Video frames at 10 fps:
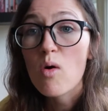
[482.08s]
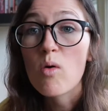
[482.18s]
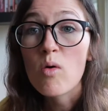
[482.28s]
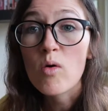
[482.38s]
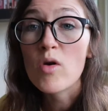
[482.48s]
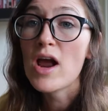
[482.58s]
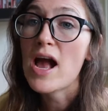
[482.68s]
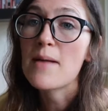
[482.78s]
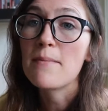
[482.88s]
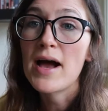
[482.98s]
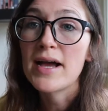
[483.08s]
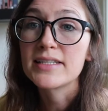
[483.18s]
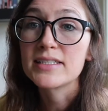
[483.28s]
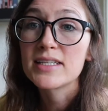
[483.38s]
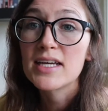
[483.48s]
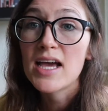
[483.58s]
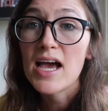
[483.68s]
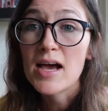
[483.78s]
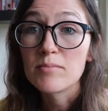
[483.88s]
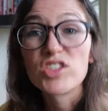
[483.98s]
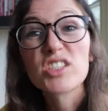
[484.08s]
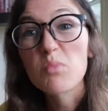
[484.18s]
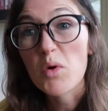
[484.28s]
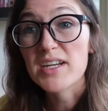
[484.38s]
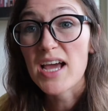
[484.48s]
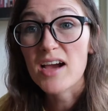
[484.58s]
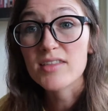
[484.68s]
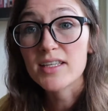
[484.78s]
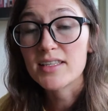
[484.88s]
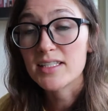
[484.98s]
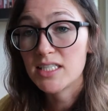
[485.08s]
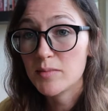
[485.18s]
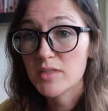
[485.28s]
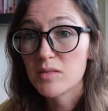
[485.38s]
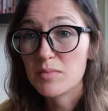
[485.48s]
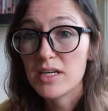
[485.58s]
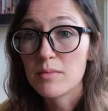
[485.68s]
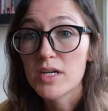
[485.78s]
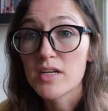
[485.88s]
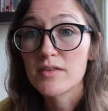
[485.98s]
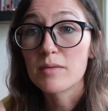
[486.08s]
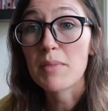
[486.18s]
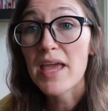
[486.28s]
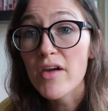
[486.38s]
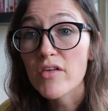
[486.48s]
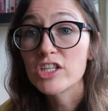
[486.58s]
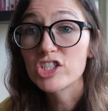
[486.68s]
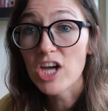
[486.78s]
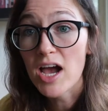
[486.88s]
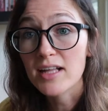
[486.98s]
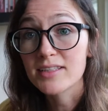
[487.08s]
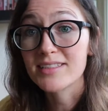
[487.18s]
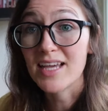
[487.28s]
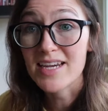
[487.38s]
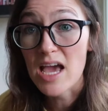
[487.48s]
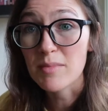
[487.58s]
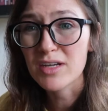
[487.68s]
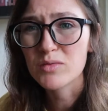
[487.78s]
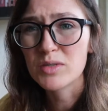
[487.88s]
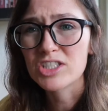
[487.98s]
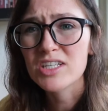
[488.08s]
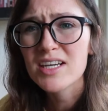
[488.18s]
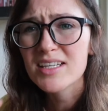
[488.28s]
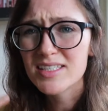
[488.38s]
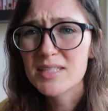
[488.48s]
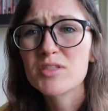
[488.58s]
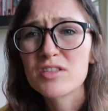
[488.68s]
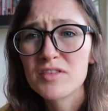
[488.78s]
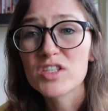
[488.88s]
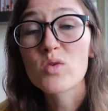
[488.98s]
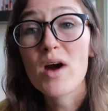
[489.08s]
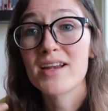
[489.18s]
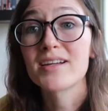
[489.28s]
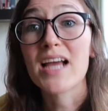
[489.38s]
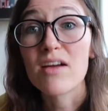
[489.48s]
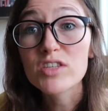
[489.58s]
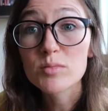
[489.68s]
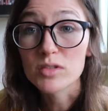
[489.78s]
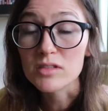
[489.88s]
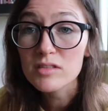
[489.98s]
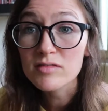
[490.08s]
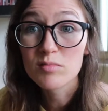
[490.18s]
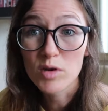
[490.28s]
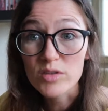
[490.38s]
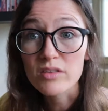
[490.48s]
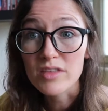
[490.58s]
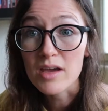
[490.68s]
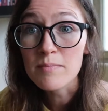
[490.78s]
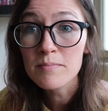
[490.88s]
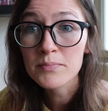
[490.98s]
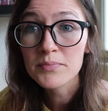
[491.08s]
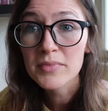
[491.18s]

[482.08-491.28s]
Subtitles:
or I might just point out that there seems to be a bit of a parent-child dynamic which seems to feel quite uncomfortable for both of them.